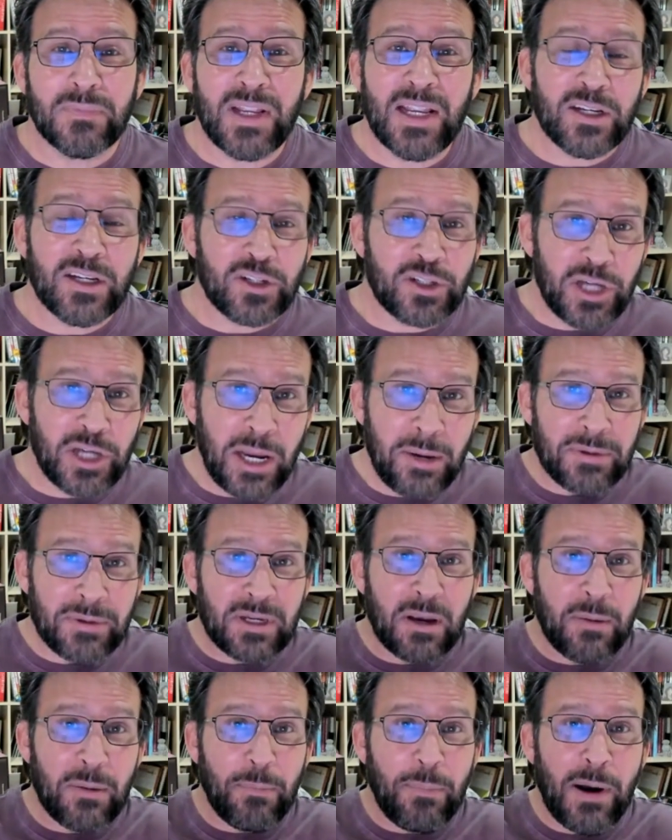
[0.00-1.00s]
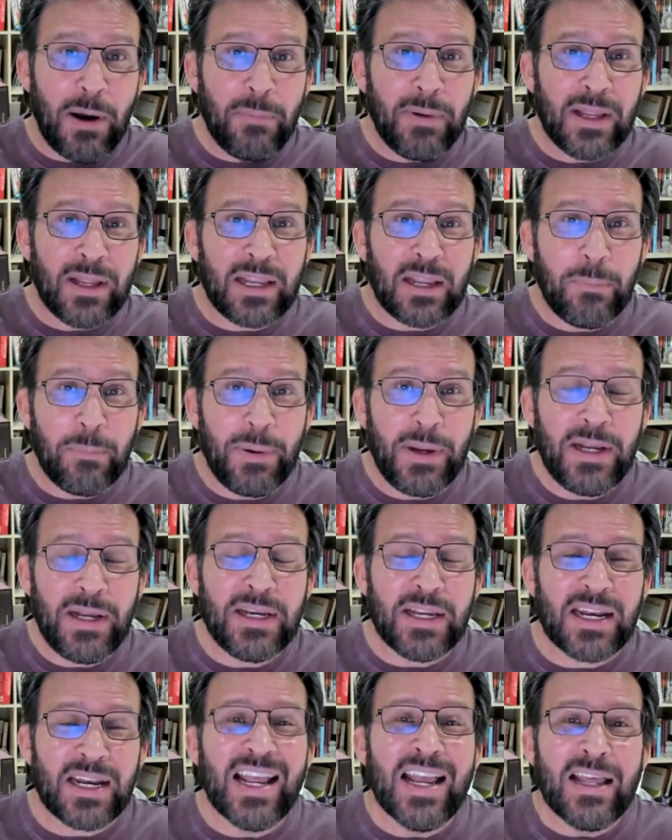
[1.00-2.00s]
It shapes public
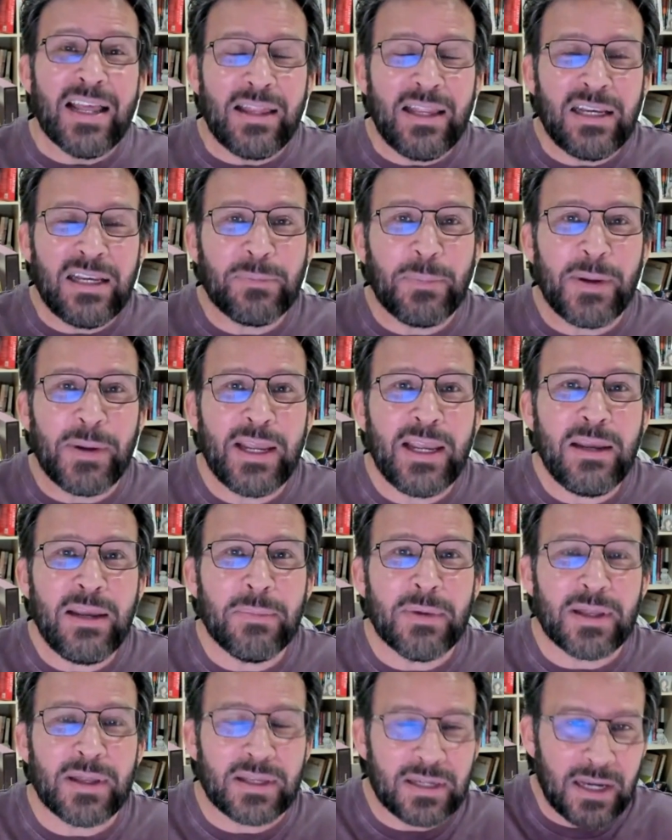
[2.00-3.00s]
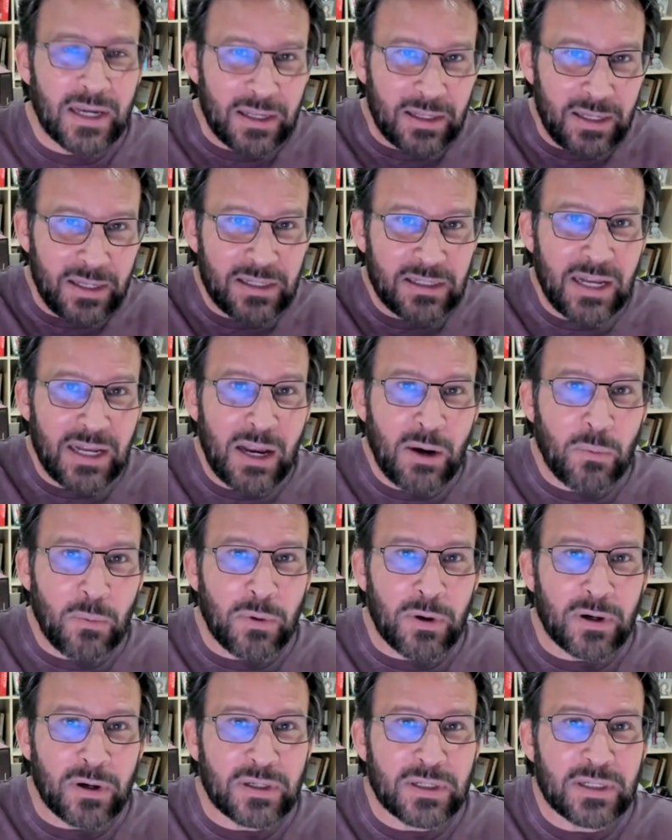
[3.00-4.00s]
opinion. These behemoths, these
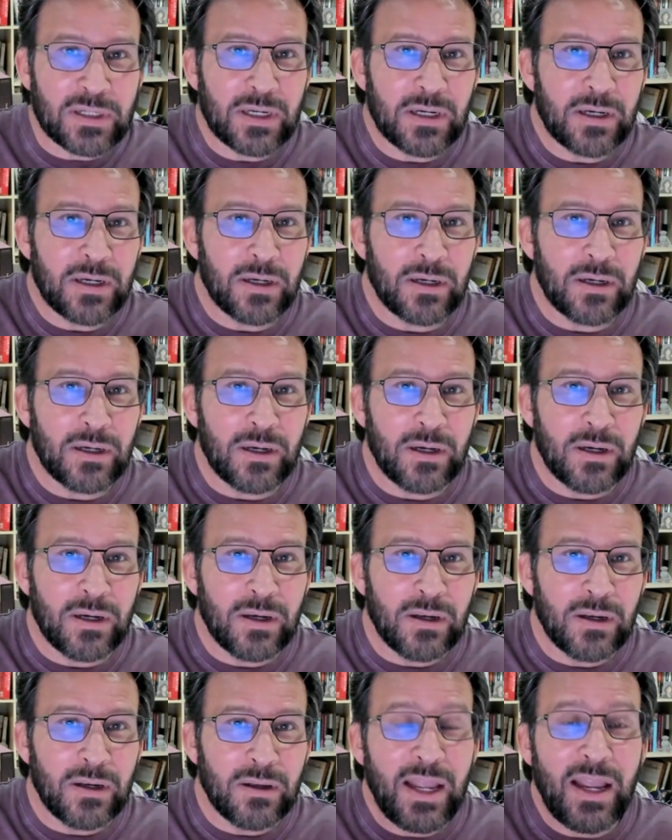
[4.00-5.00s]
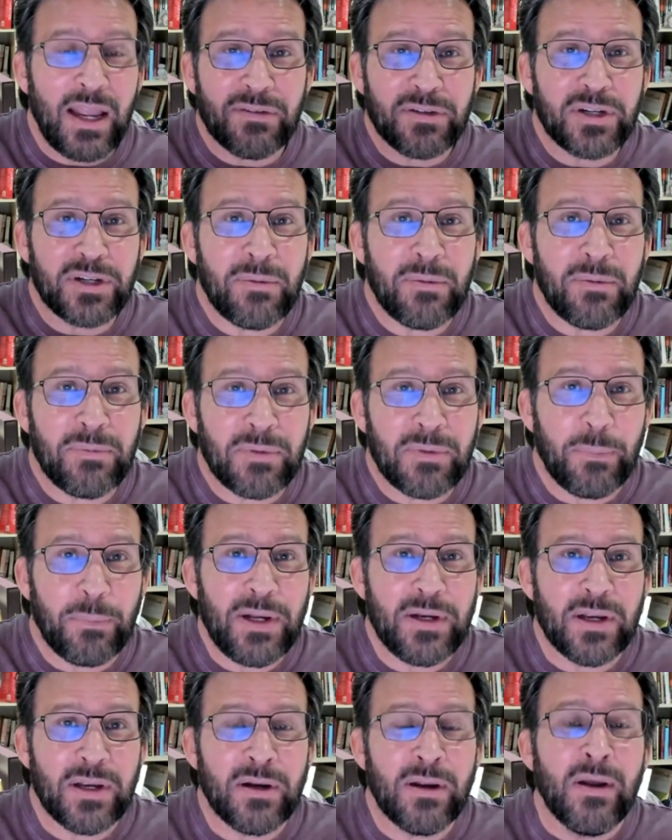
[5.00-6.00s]
networks, they have shaped the
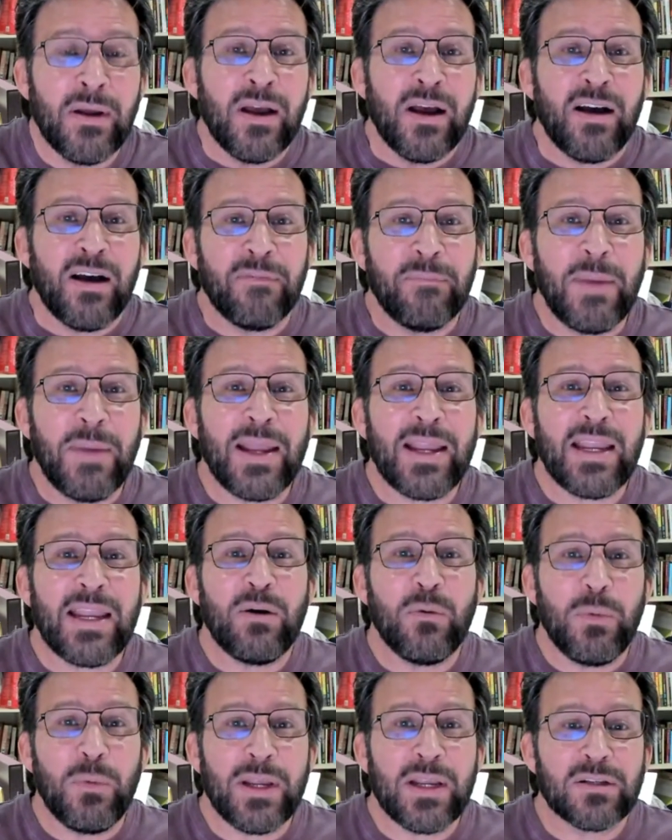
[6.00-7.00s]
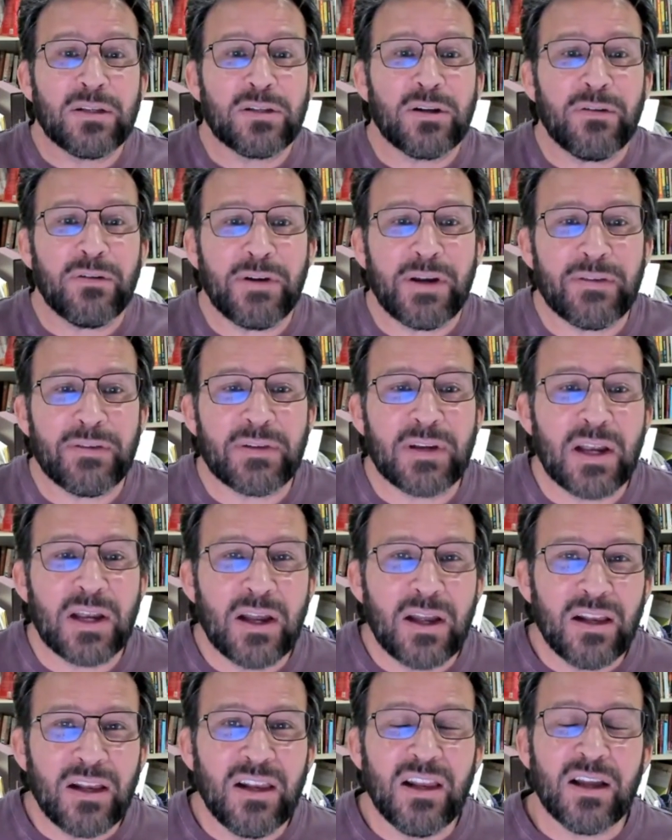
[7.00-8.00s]
opinion of making we conservatives
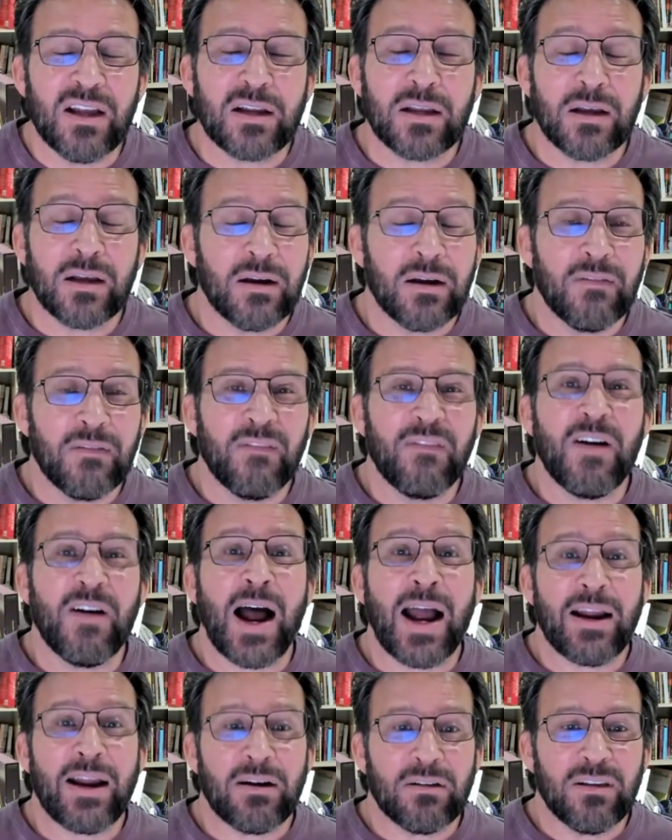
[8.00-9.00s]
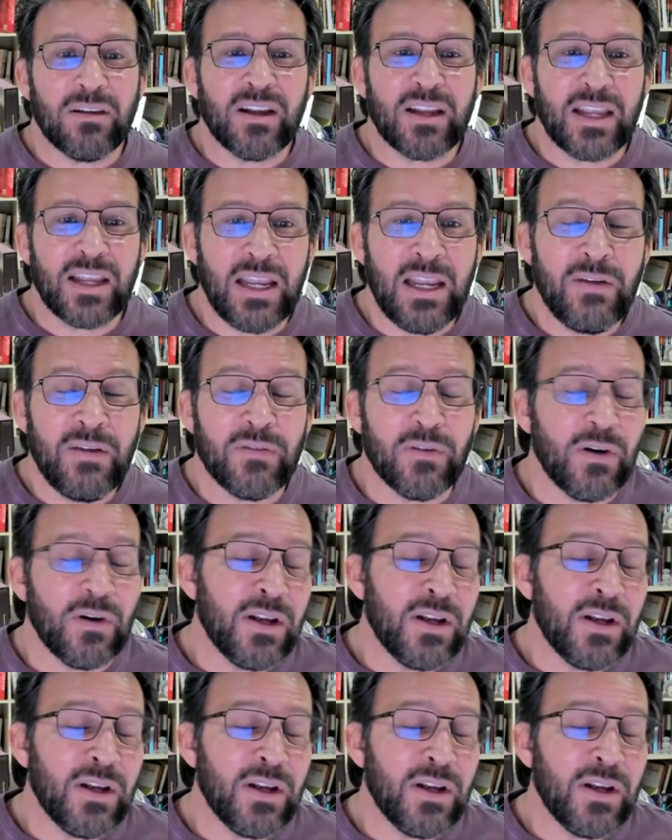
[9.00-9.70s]
look vile, look evil.